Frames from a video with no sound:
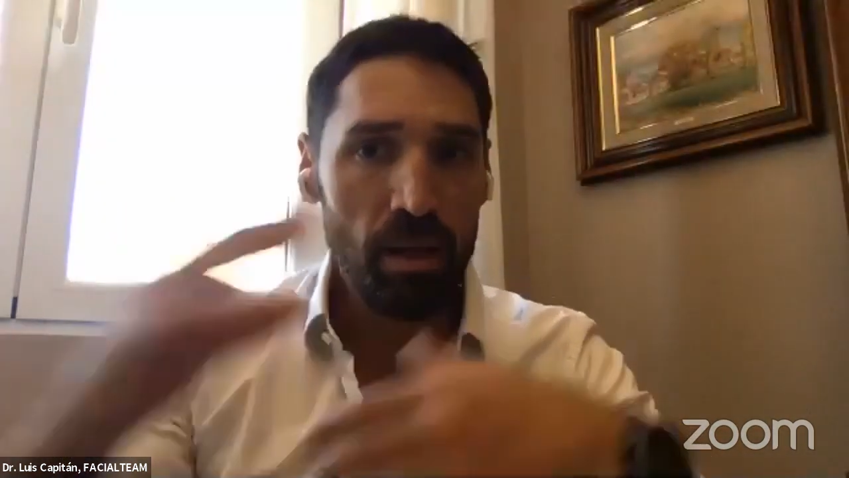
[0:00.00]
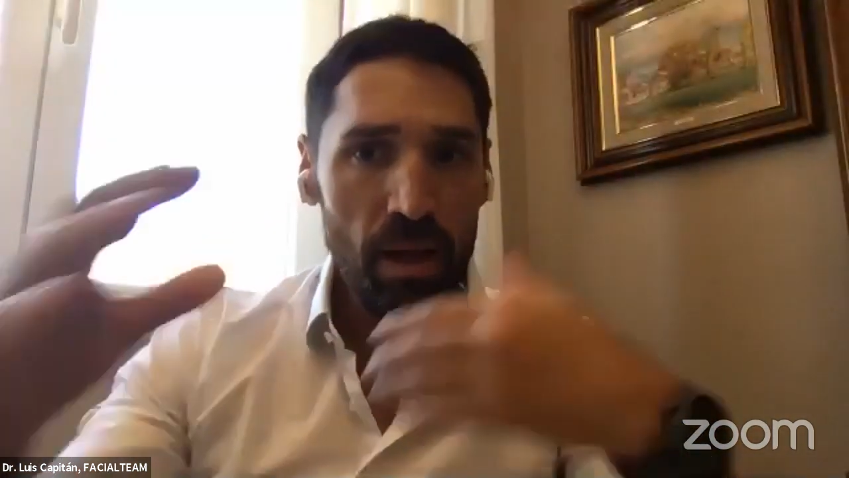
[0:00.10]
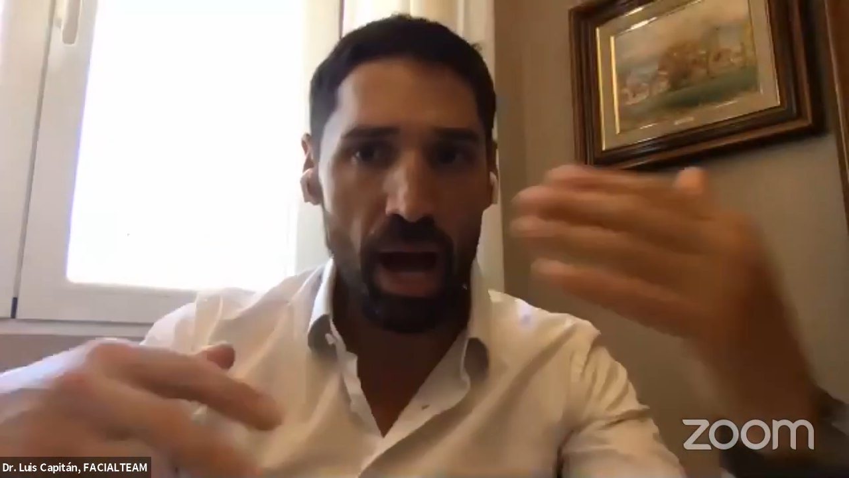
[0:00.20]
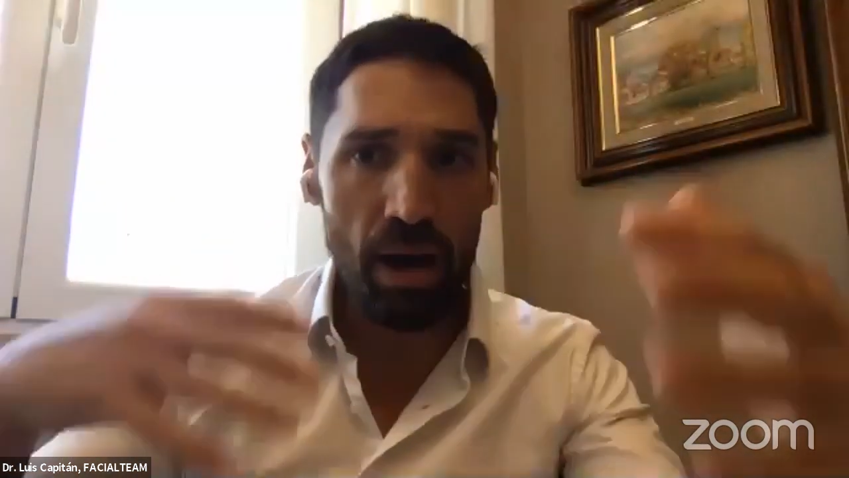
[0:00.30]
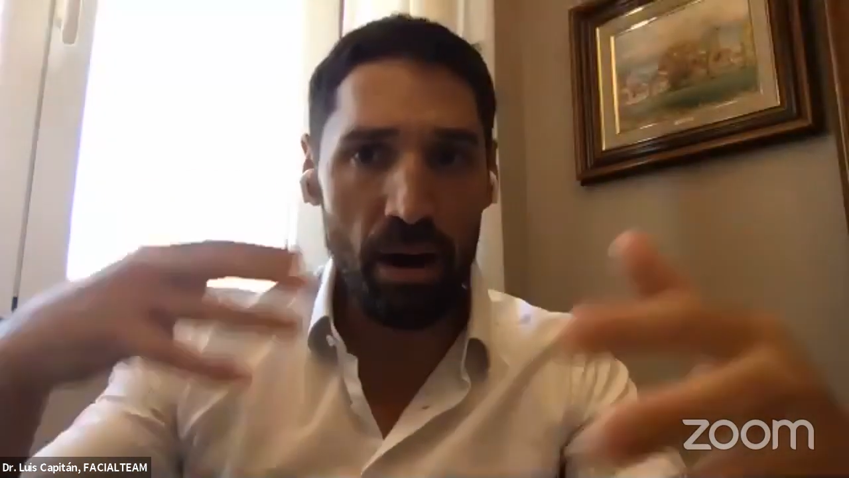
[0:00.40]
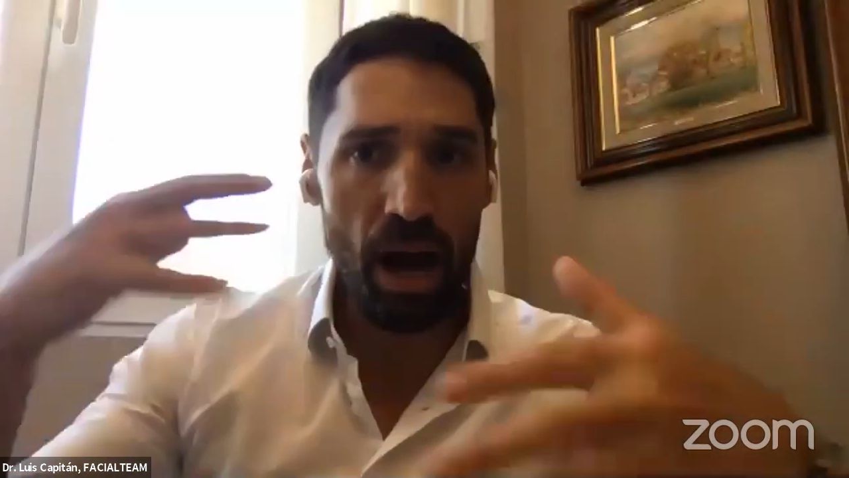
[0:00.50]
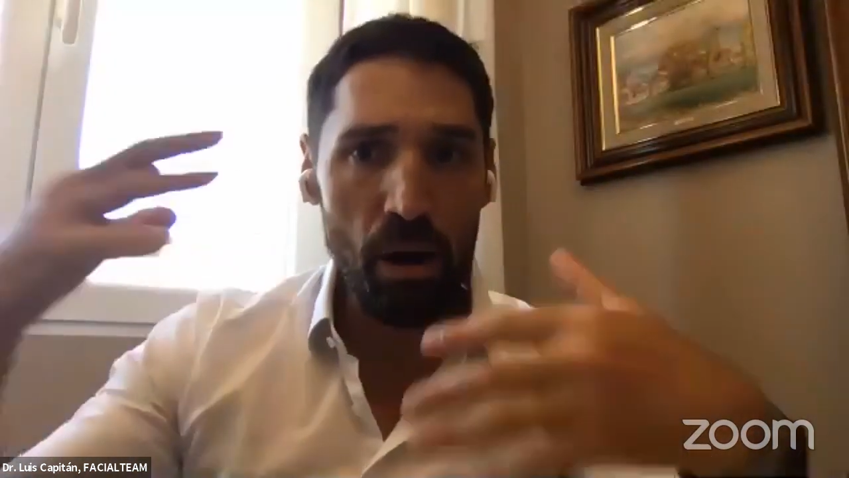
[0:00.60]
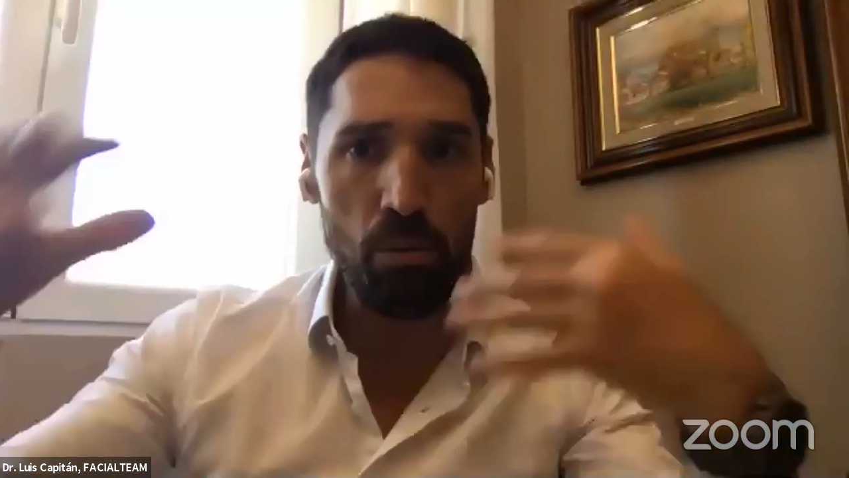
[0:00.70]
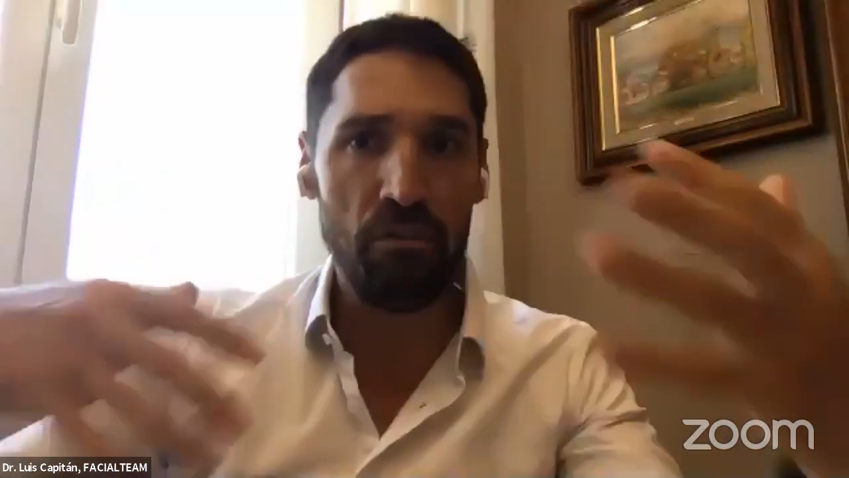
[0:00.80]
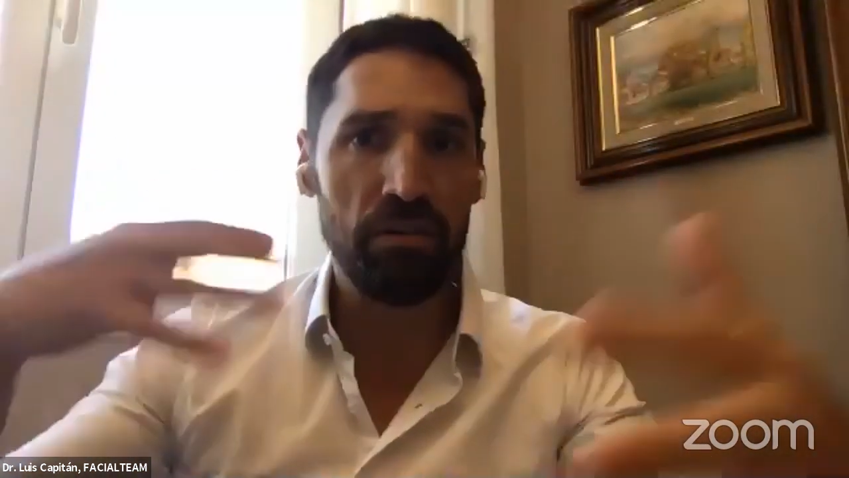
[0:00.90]
How
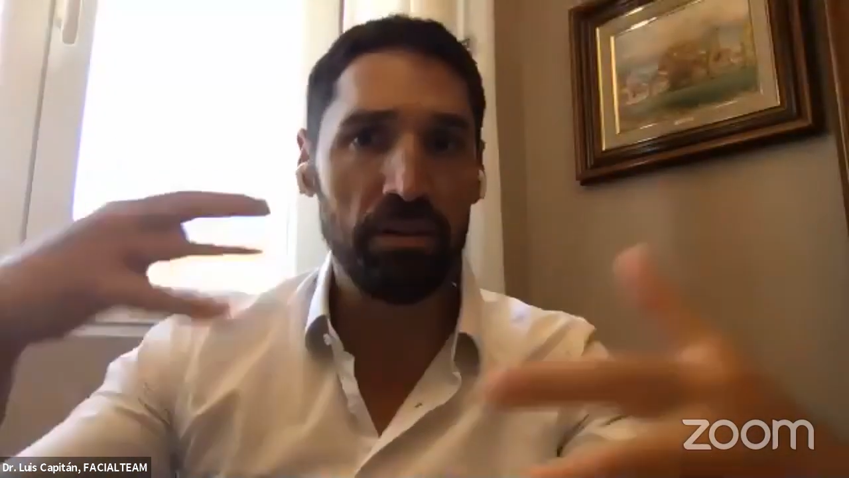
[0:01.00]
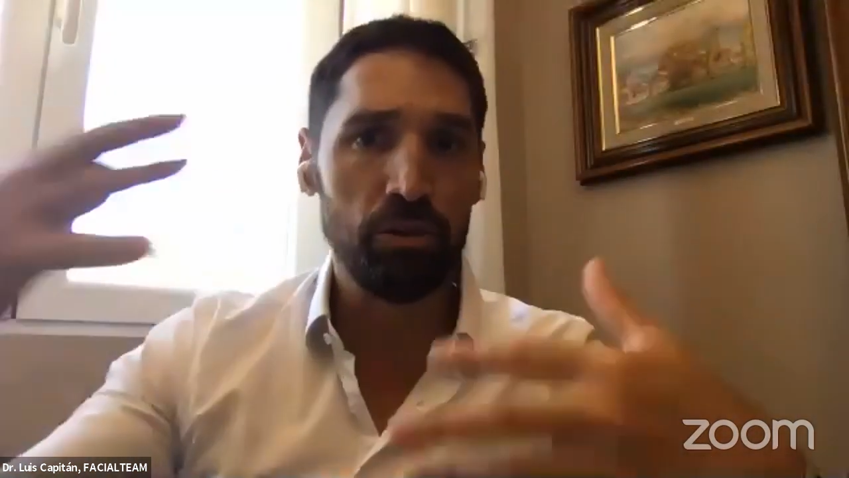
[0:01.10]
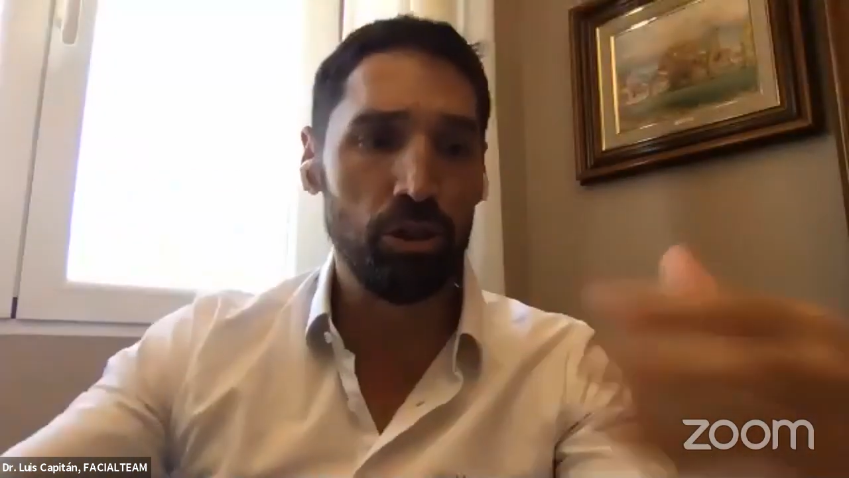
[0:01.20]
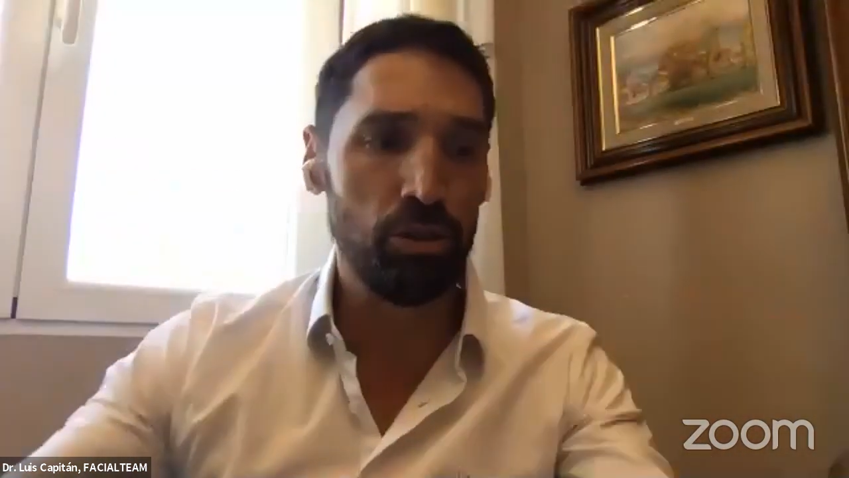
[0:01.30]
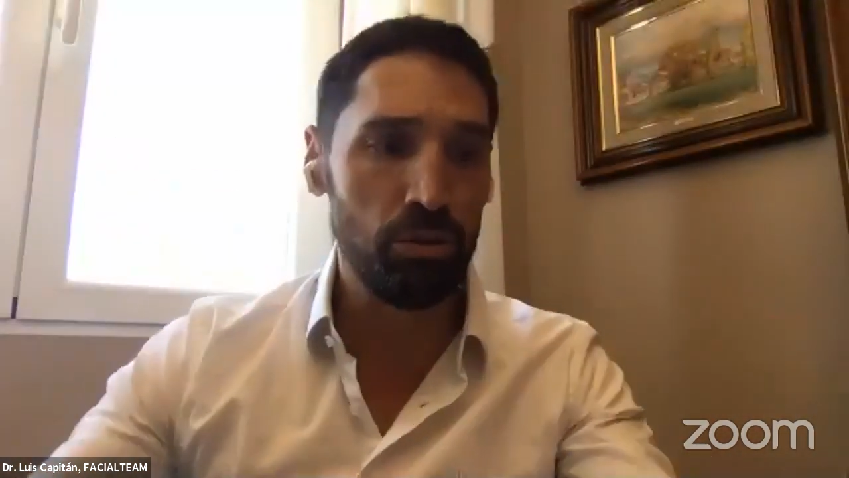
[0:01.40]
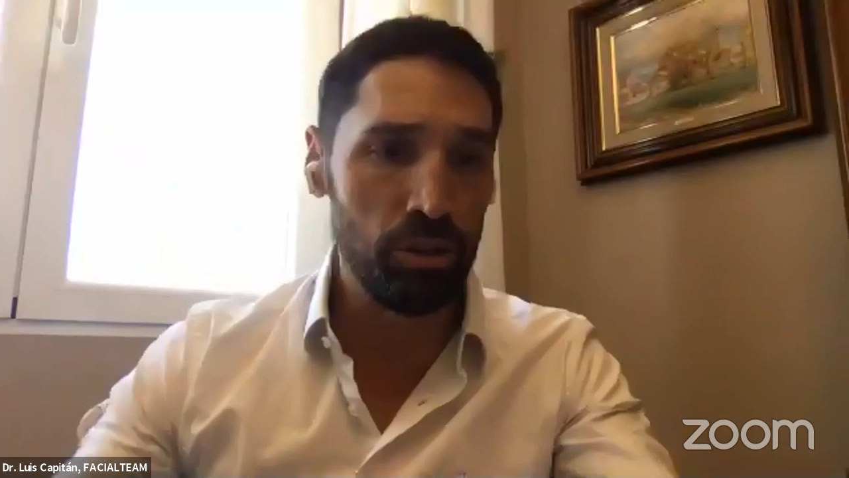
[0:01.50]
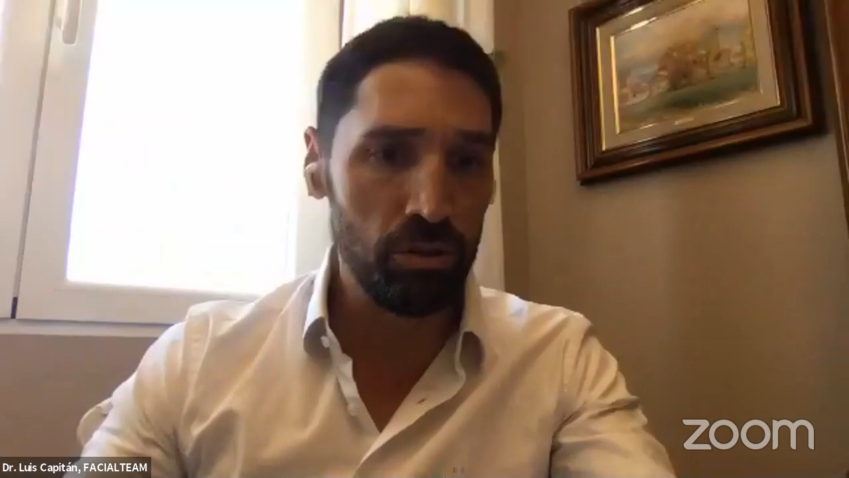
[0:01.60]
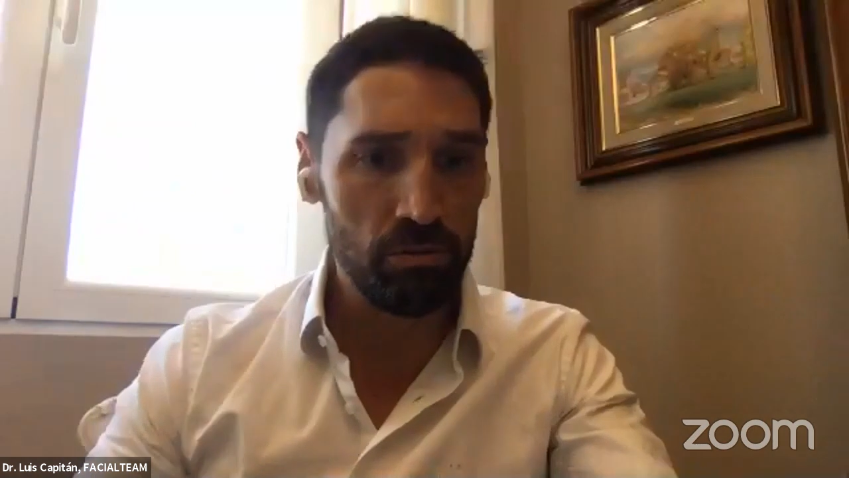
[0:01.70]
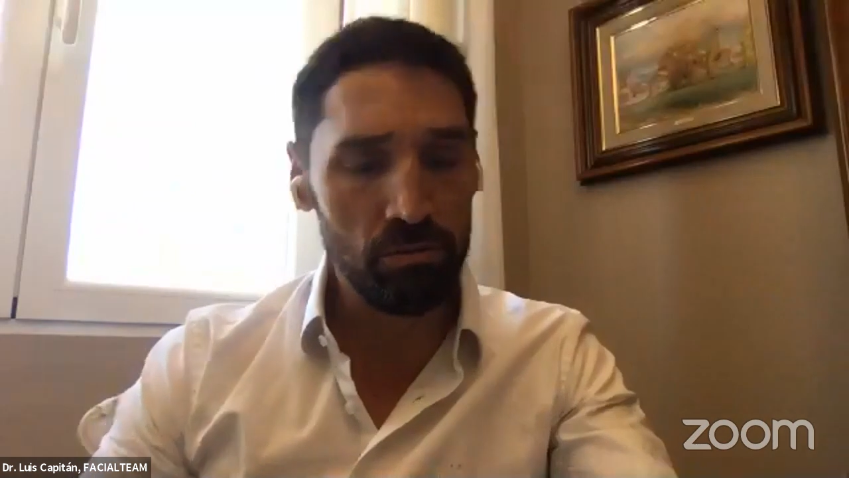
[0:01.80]
often do you